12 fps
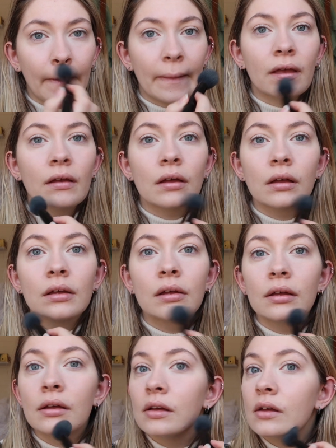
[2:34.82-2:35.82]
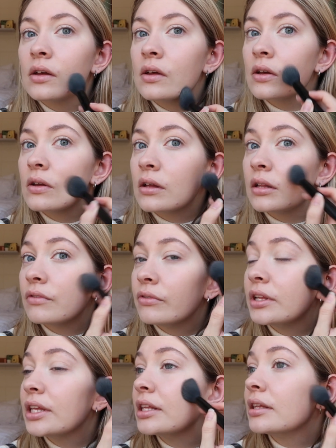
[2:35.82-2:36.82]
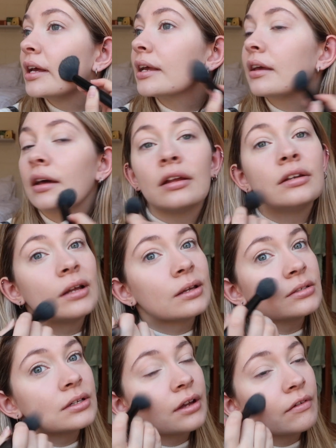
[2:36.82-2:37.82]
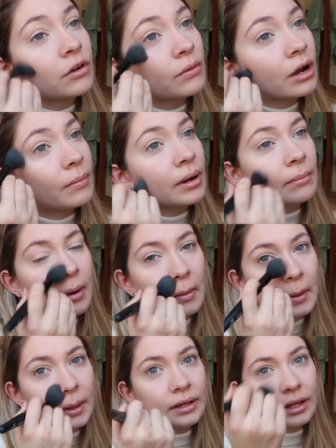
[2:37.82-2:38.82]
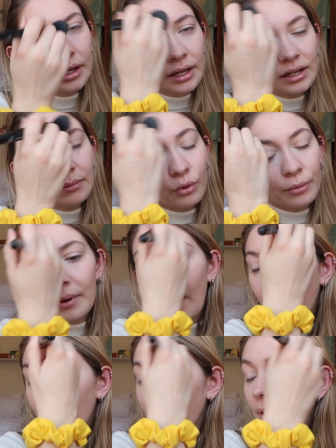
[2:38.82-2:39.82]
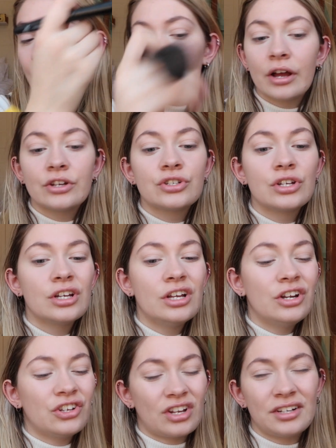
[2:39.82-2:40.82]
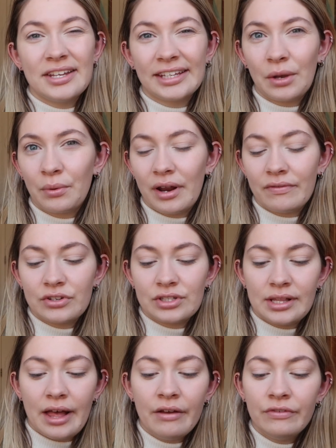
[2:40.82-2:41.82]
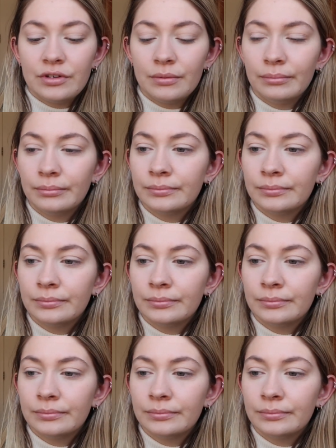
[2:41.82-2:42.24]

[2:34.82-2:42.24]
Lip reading: like a really light kind of dusting everywhere, but I'm not really getting any more powder on my brush. Just gotta take in whatever's left.